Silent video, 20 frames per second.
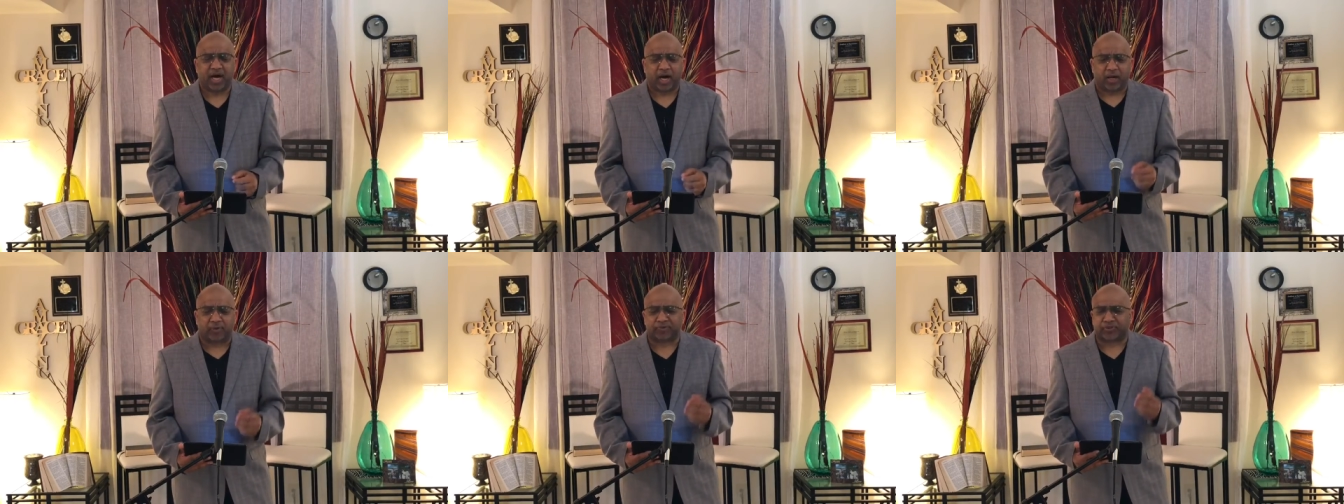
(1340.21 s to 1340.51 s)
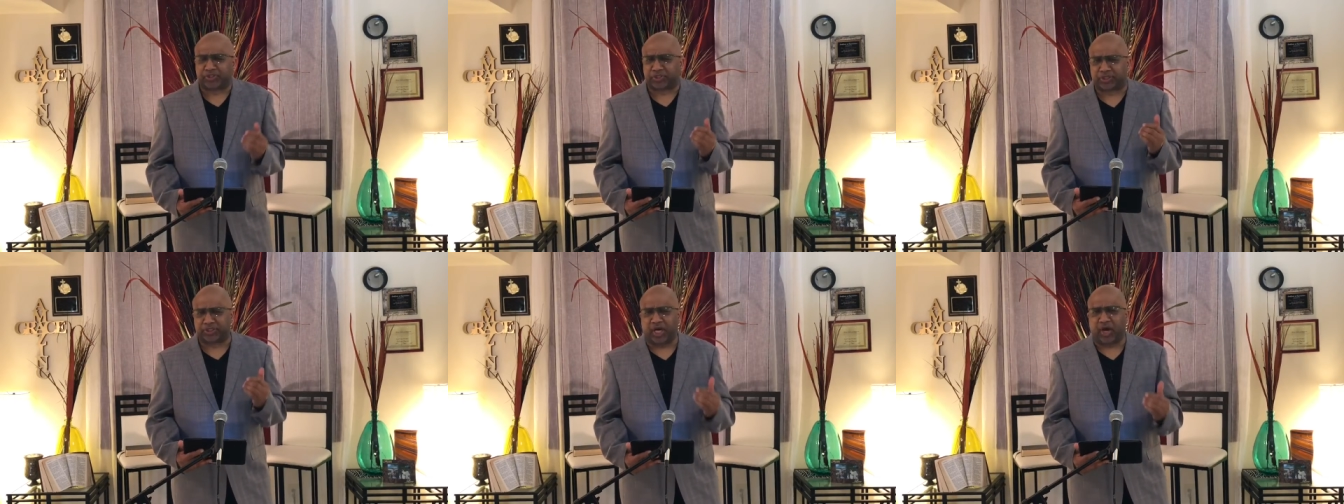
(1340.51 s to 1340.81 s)
of
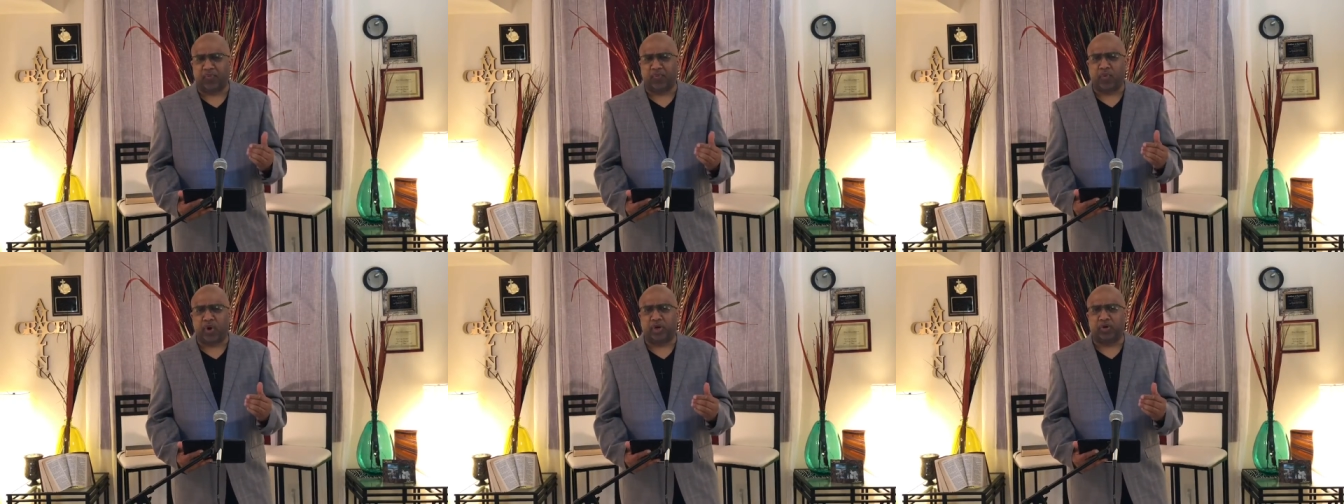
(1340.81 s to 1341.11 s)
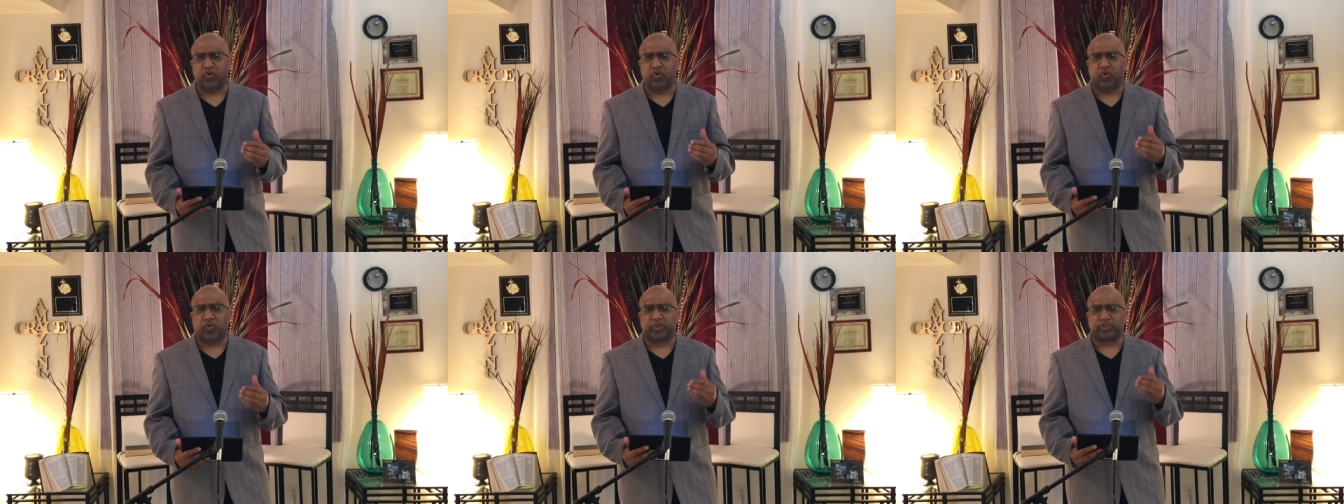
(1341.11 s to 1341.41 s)
someone
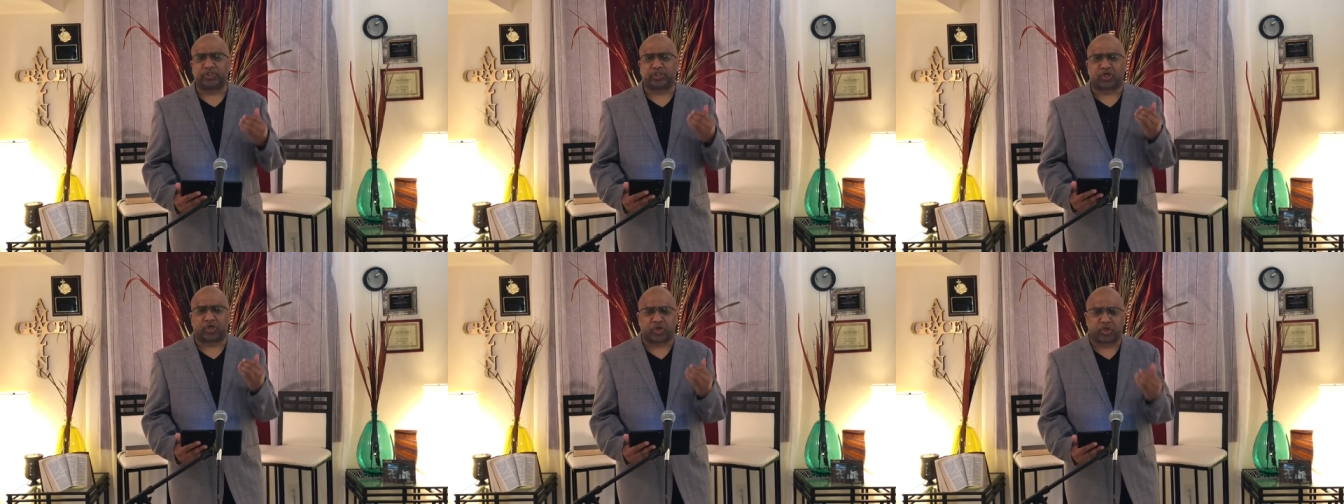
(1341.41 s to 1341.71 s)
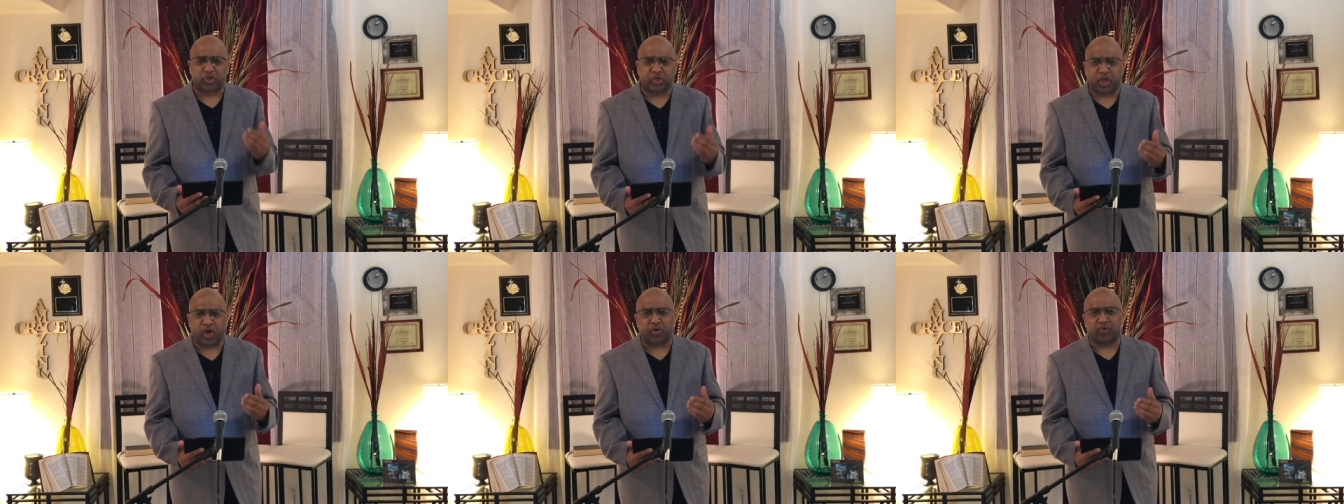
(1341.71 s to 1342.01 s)
who is
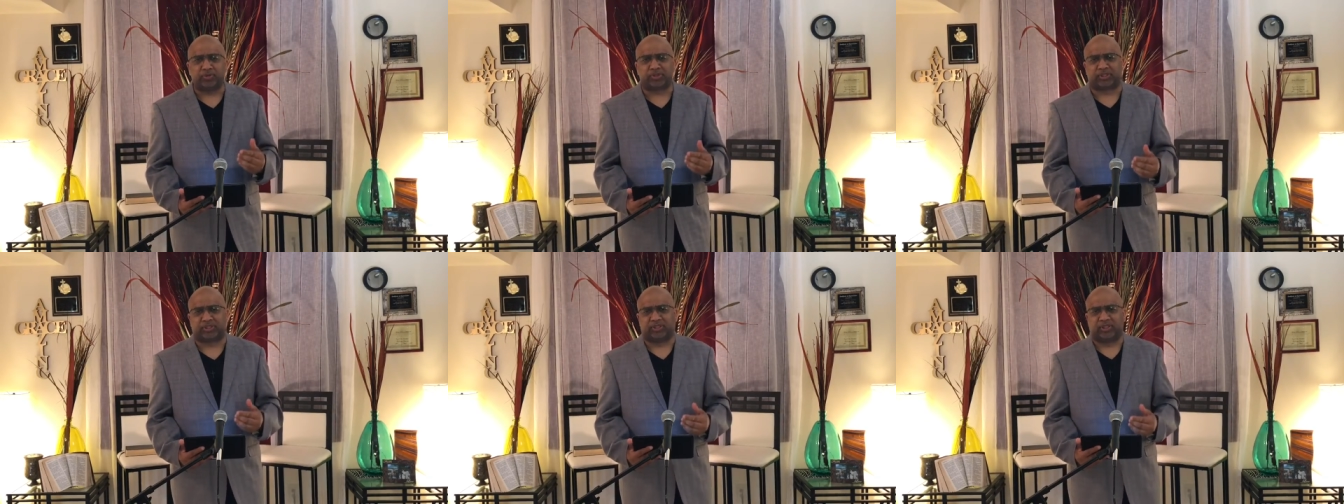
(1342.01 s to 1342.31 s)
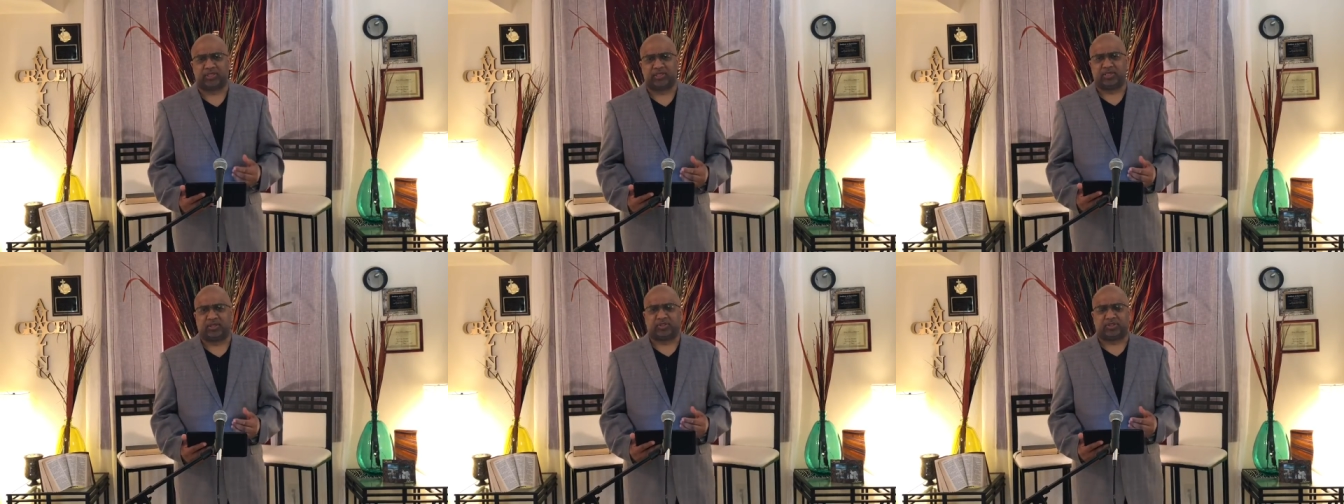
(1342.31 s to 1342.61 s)

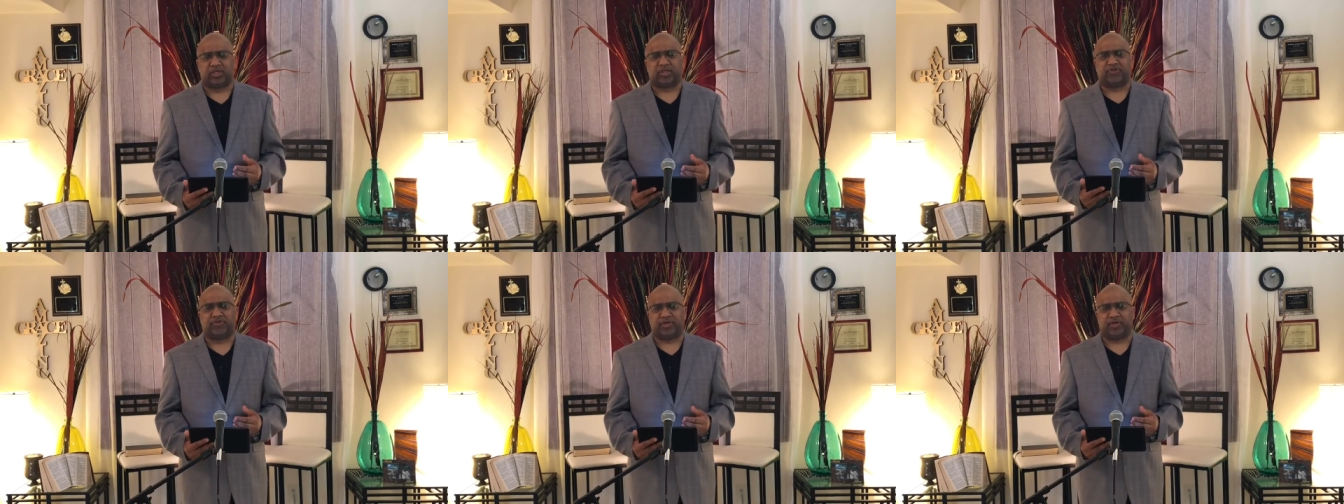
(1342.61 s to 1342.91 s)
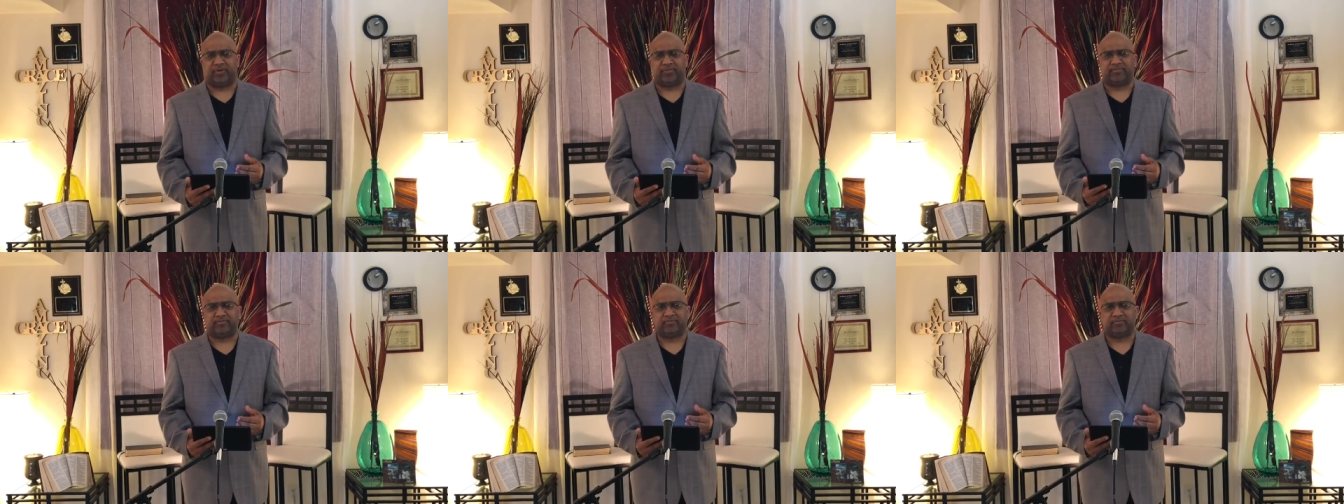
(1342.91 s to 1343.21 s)
close to
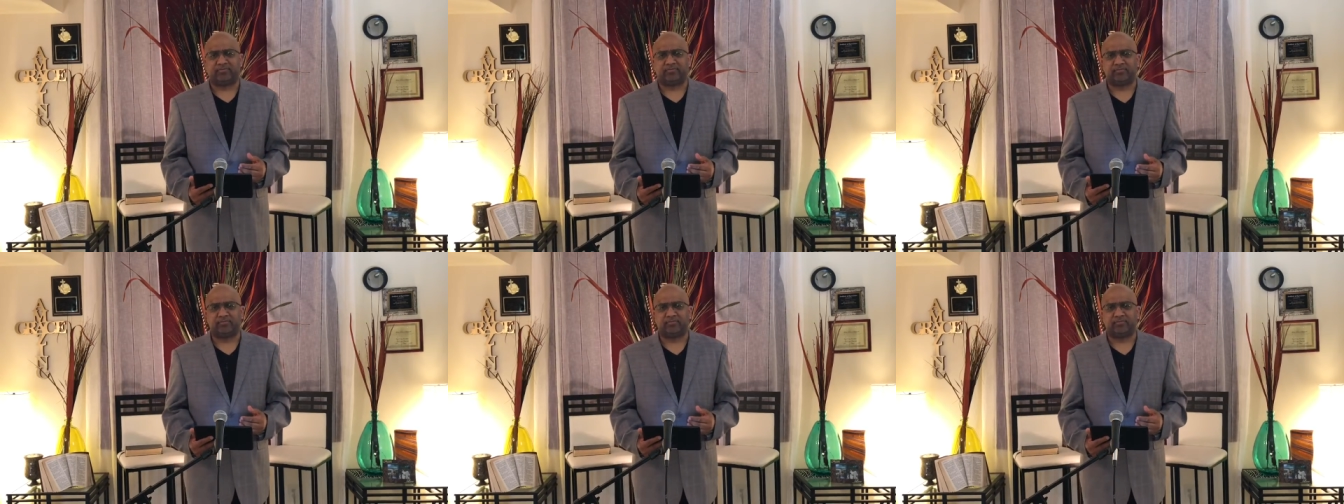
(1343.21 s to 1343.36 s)
them